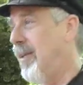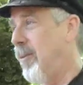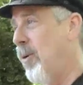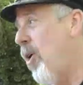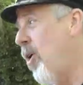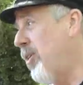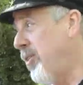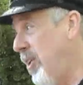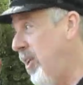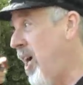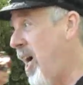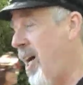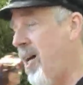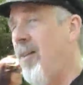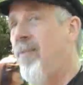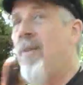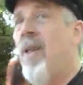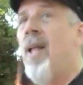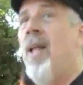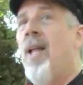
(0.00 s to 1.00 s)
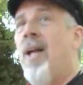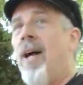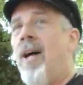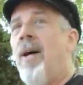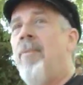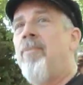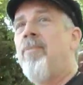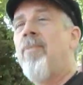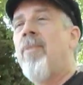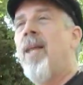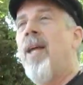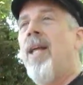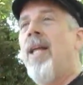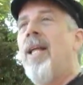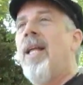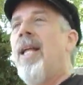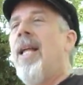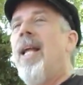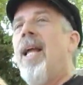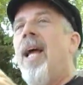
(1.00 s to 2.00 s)
We're all in denial. Um,
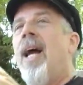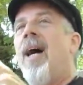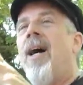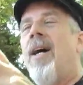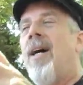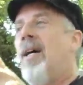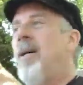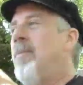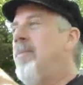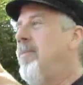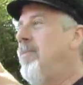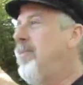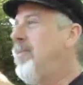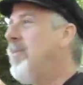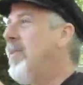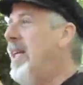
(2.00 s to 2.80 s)
um,